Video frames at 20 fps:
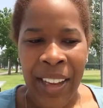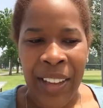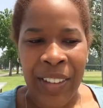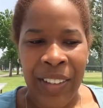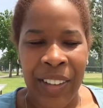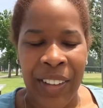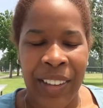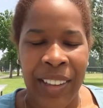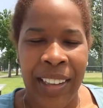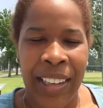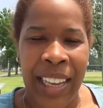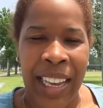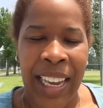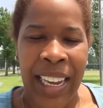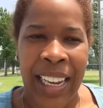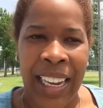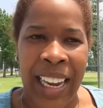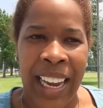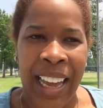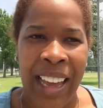So
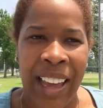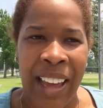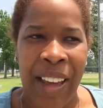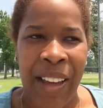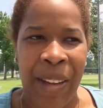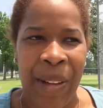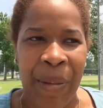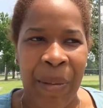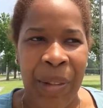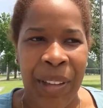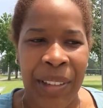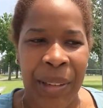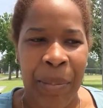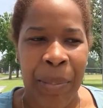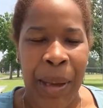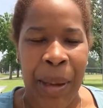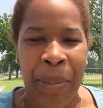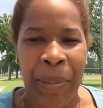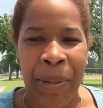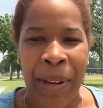today was a
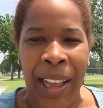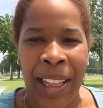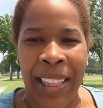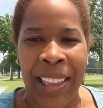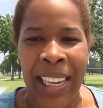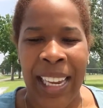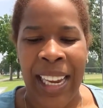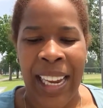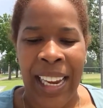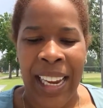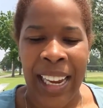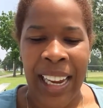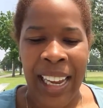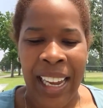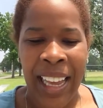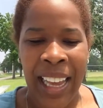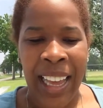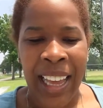pep rally.